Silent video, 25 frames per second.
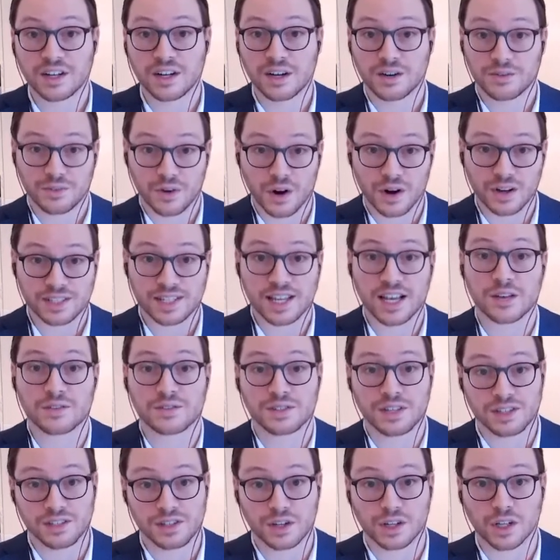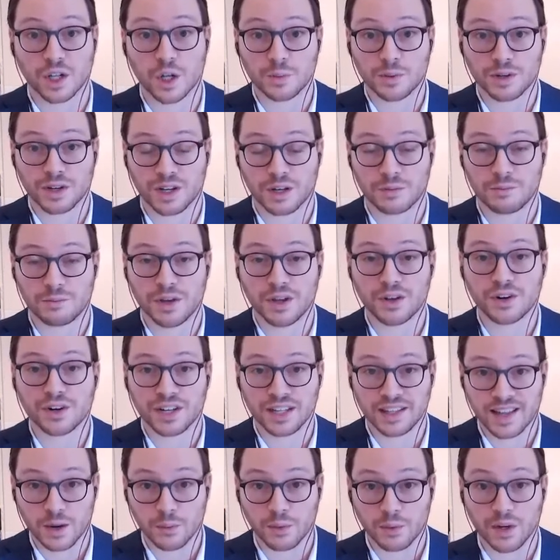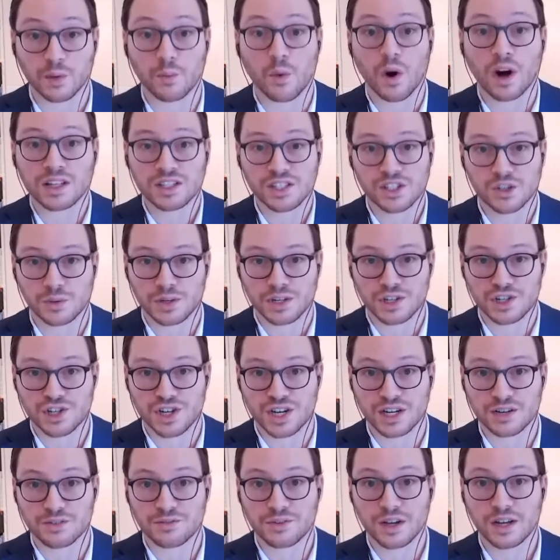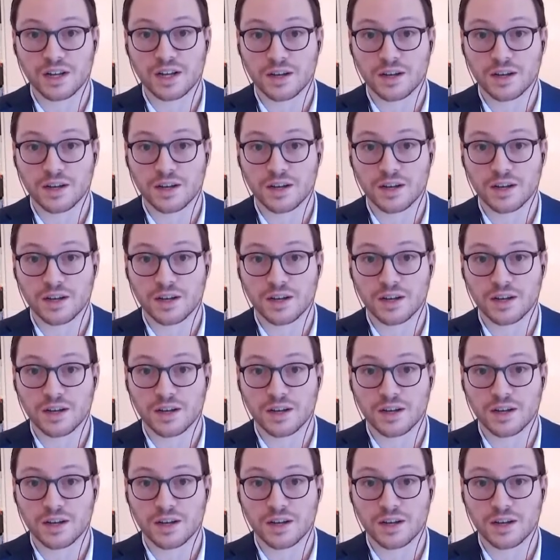for ourselves as a global community that we want to achieve